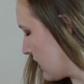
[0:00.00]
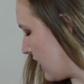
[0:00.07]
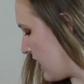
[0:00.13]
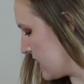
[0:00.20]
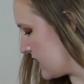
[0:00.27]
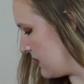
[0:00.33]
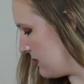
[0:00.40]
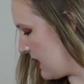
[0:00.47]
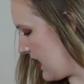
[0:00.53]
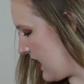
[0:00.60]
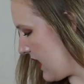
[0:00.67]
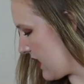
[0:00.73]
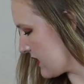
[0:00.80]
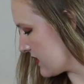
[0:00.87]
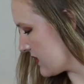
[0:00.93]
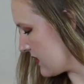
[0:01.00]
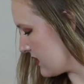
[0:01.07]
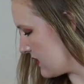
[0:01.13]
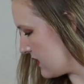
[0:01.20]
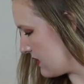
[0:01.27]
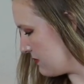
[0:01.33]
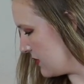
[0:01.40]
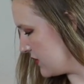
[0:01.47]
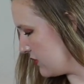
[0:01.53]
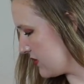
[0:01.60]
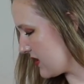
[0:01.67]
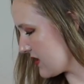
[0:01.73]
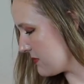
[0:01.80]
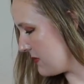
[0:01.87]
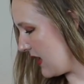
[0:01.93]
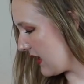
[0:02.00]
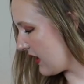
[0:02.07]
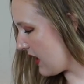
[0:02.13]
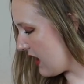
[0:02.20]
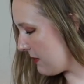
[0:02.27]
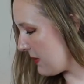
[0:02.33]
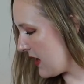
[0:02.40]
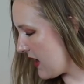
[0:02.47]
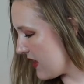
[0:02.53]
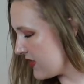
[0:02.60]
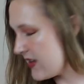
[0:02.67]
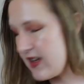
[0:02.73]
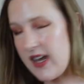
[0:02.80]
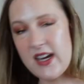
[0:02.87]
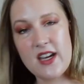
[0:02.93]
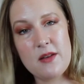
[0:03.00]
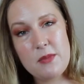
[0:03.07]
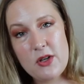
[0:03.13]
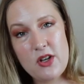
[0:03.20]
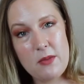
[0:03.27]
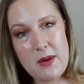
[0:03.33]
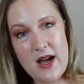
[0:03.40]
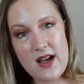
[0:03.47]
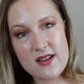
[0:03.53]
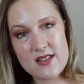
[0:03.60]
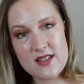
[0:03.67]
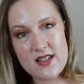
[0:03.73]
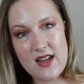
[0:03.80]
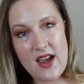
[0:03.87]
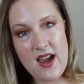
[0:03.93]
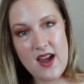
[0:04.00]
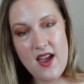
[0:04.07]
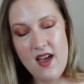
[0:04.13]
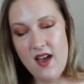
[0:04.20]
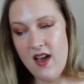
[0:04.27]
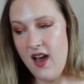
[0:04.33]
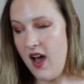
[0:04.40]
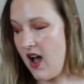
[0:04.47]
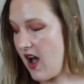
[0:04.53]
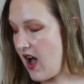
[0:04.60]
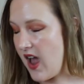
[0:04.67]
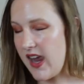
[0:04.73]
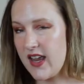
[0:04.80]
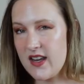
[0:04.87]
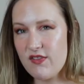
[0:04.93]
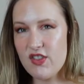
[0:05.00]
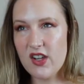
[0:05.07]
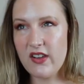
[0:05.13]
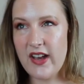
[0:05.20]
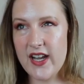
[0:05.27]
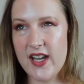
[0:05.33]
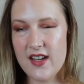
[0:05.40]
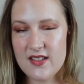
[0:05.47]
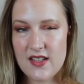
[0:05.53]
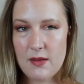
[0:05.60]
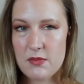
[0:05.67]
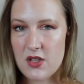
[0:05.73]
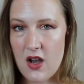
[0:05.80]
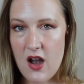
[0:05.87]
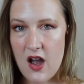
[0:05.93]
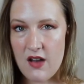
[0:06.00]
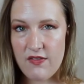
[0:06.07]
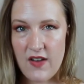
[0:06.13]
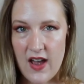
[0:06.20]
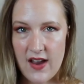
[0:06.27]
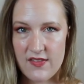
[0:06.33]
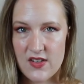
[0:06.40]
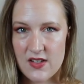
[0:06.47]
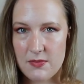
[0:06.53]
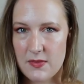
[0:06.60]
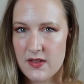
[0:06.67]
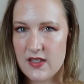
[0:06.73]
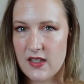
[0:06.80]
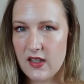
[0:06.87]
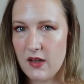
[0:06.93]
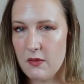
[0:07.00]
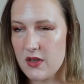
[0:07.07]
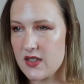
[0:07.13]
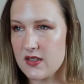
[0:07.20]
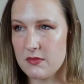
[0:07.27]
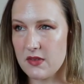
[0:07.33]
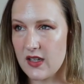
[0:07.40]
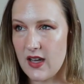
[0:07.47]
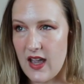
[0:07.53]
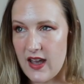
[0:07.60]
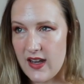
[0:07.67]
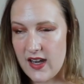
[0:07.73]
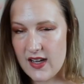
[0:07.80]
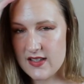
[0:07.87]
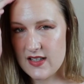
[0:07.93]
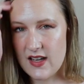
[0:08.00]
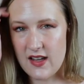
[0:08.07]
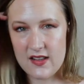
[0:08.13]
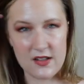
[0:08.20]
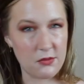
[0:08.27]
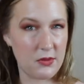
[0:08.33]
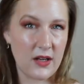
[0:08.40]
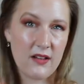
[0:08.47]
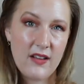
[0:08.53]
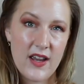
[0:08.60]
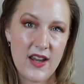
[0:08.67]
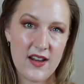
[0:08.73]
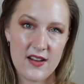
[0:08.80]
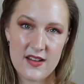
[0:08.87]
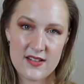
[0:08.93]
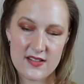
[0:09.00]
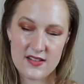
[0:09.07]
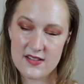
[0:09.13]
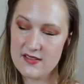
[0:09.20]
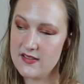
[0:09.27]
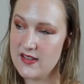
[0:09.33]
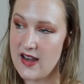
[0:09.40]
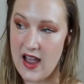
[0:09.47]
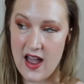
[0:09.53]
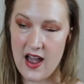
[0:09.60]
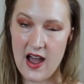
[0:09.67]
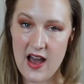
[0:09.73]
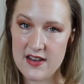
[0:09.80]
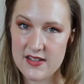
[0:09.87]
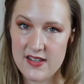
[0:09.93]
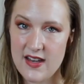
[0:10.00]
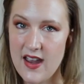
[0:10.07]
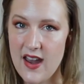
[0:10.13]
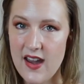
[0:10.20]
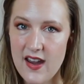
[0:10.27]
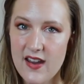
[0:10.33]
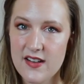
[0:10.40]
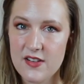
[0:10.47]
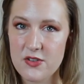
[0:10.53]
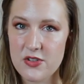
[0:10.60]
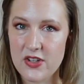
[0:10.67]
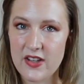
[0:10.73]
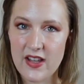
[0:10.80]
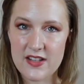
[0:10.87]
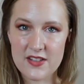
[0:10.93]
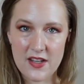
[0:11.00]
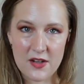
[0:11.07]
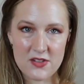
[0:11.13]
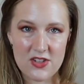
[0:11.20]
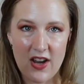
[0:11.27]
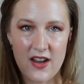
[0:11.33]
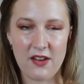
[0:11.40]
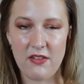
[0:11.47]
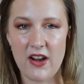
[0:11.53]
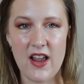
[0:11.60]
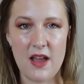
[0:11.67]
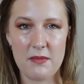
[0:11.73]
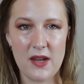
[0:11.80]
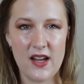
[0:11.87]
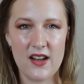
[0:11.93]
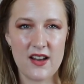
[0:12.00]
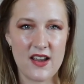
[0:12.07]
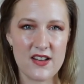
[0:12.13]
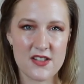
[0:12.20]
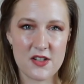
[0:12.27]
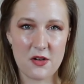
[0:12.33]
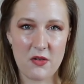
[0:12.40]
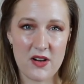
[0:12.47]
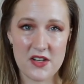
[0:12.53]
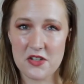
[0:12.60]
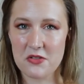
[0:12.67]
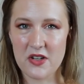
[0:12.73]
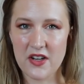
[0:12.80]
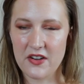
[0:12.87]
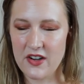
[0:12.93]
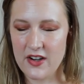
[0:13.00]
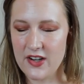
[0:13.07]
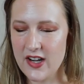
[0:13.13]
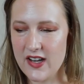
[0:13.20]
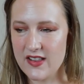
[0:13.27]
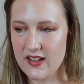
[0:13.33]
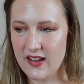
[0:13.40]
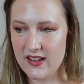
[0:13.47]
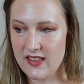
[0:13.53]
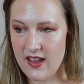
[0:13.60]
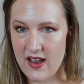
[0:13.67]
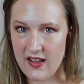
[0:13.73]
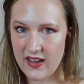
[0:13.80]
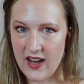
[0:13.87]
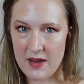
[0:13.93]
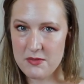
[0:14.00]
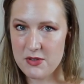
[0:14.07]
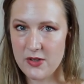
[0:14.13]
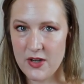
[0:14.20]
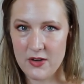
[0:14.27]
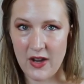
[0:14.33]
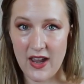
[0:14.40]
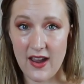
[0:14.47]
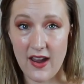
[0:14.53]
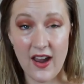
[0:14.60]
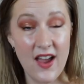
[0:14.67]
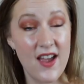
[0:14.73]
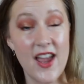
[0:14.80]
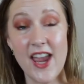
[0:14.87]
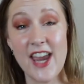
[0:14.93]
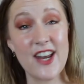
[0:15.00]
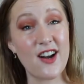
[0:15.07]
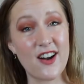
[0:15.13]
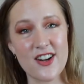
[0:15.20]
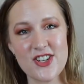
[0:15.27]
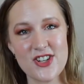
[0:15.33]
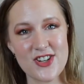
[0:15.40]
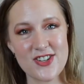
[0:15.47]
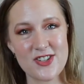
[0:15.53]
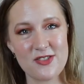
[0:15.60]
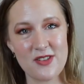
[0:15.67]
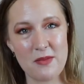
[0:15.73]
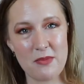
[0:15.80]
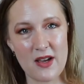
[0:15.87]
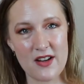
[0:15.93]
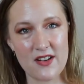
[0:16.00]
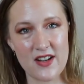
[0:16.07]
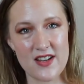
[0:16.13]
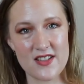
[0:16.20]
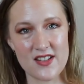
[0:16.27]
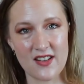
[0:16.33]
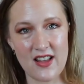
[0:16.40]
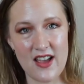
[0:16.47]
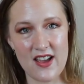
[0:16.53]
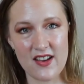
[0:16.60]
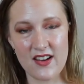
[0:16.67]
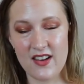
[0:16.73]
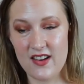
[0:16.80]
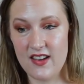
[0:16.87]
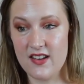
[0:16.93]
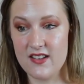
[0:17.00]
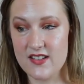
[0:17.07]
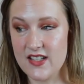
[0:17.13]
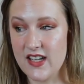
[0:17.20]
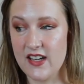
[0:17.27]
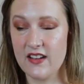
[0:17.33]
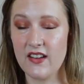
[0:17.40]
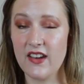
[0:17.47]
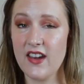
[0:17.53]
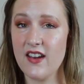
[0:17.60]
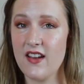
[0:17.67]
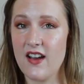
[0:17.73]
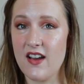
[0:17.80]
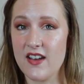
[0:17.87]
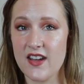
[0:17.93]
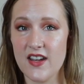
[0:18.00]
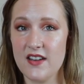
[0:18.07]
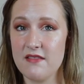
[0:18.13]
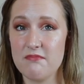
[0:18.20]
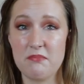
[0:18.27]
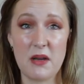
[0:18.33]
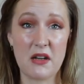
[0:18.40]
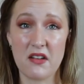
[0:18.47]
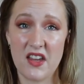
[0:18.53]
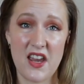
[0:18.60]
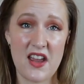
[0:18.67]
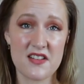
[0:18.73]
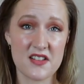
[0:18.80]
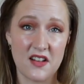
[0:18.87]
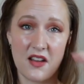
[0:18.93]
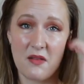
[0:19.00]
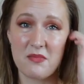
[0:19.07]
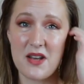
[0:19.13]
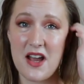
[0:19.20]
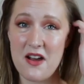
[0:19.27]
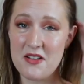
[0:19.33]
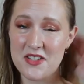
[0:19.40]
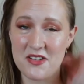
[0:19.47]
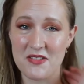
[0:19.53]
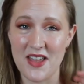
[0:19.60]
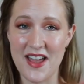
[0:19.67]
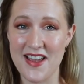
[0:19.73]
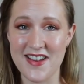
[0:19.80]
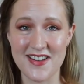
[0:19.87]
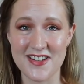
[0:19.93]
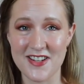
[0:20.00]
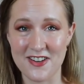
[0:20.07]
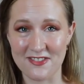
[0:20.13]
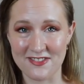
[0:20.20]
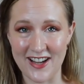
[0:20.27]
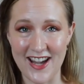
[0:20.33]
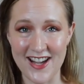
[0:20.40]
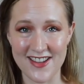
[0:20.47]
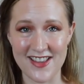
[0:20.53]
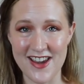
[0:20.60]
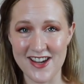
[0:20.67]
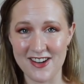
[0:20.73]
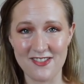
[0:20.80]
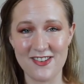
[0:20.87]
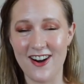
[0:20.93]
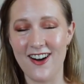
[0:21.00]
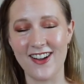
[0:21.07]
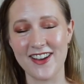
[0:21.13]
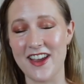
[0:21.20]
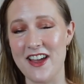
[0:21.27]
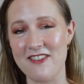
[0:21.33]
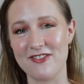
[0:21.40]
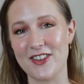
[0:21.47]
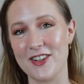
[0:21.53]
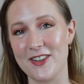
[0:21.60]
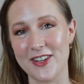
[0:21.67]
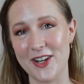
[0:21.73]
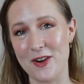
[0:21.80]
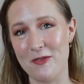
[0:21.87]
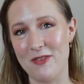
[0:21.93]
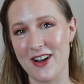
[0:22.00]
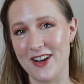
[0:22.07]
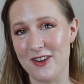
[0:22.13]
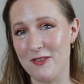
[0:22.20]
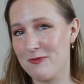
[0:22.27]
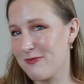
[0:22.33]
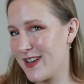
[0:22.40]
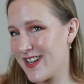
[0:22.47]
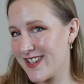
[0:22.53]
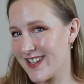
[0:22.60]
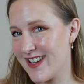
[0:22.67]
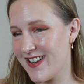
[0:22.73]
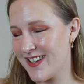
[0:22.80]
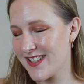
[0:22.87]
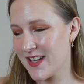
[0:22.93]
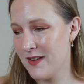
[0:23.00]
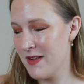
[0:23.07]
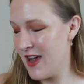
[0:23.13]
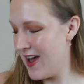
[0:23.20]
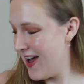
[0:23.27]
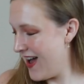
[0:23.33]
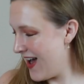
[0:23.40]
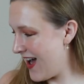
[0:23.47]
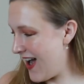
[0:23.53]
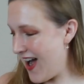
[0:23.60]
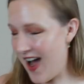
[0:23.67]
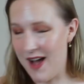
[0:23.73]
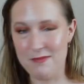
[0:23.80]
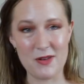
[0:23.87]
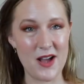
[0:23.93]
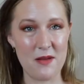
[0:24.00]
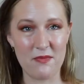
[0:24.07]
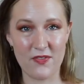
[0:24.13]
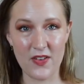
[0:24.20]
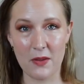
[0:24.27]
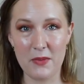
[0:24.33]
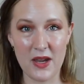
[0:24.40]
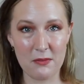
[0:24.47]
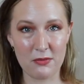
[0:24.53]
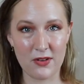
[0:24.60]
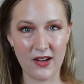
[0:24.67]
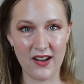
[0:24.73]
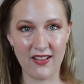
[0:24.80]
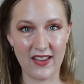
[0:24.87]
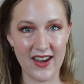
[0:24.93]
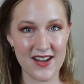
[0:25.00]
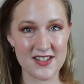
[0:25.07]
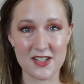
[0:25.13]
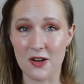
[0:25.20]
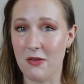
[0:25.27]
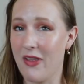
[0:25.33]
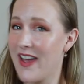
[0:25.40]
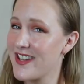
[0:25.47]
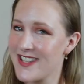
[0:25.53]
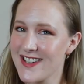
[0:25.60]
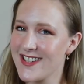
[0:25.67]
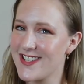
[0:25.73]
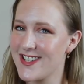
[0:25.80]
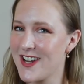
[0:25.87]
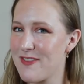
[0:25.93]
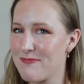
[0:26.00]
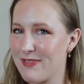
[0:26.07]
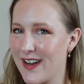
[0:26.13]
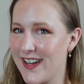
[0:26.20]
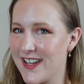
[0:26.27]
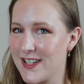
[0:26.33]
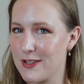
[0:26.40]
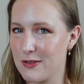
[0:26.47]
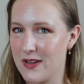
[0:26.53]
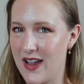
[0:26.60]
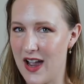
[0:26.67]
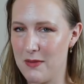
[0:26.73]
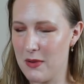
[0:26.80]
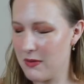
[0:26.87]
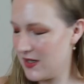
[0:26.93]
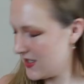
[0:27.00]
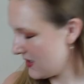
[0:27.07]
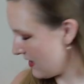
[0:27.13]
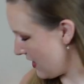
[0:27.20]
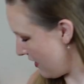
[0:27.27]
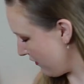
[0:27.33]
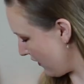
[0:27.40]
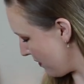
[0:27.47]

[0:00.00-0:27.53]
Glossybox, Medusa's Makeup, and the Naked Beauty Box today. Uh, and if the lighting seems off, I've just been dealing with some like headaches and the ring light is not on today, and usually that's like shining right at me and I just don't want to trigger it or anything like that. Like I'm doing okay. And Archer's doing better. His leg is healing. Uh, he barely has a limp now, so that is great. Thank you all again for all your well wishes. Uh, but I'm filming pretty late, so let's just jump right into it. How about we start off